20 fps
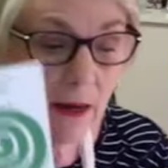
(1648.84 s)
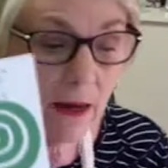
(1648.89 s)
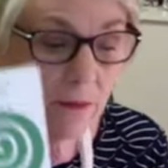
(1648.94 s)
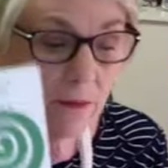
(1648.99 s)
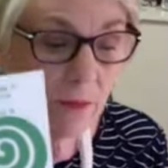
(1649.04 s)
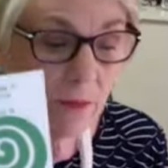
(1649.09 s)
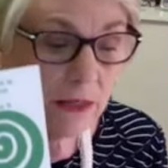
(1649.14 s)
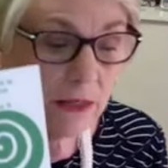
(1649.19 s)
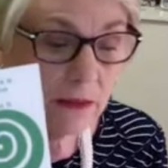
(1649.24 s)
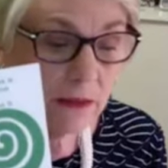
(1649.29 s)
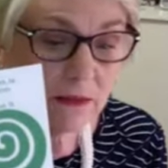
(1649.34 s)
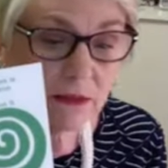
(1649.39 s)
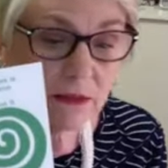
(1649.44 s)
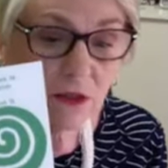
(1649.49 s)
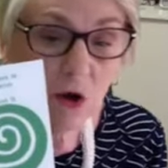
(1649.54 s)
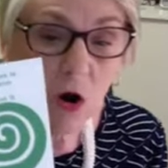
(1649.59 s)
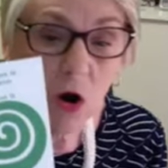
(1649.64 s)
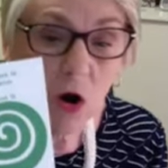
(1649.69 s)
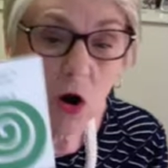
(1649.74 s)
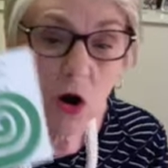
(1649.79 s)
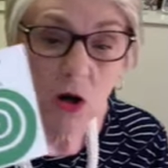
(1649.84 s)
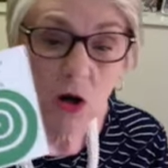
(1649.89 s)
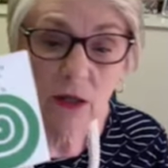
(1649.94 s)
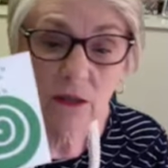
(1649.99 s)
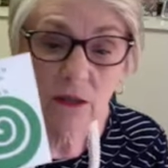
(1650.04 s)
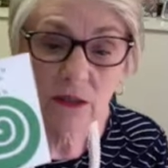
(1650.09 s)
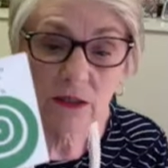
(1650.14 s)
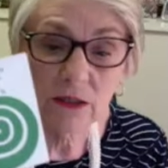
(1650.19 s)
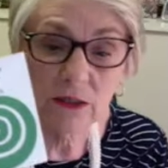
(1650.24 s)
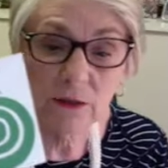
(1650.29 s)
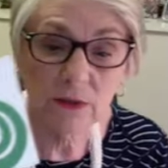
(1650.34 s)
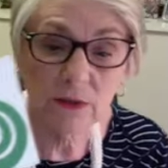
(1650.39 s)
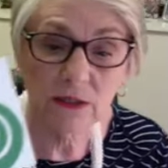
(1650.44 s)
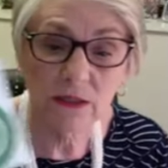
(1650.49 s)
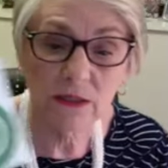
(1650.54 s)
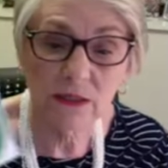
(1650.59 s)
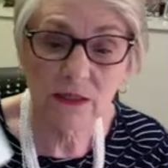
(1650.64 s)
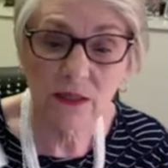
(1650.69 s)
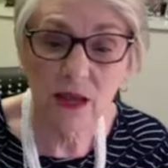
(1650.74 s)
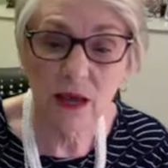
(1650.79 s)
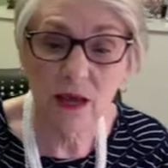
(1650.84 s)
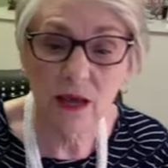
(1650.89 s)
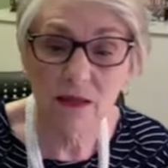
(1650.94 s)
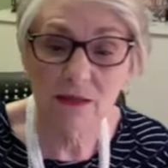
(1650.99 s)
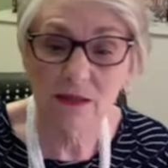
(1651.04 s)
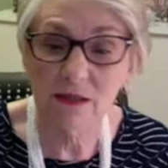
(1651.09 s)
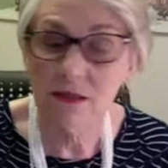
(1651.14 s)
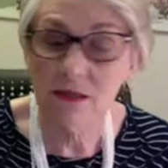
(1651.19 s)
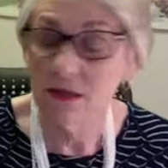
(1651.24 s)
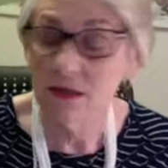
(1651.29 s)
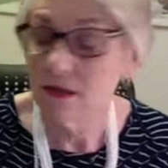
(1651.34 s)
I made this card. I'll tell you what it says.